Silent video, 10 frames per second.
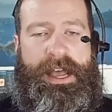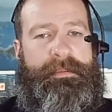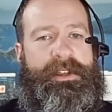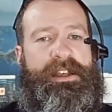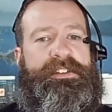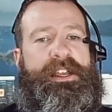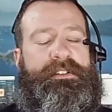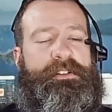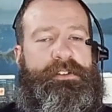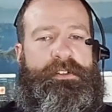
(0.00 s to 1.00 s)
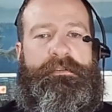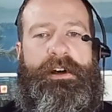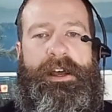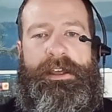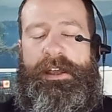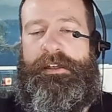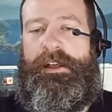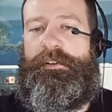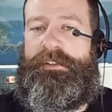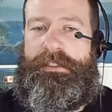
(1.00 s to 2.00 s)
I'm not exactly sure why.
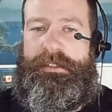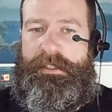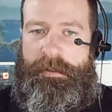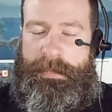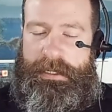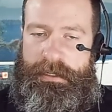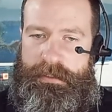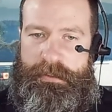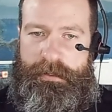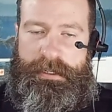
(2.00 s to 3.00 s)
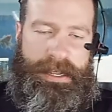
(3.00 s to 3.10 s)
I looked a little bit into it.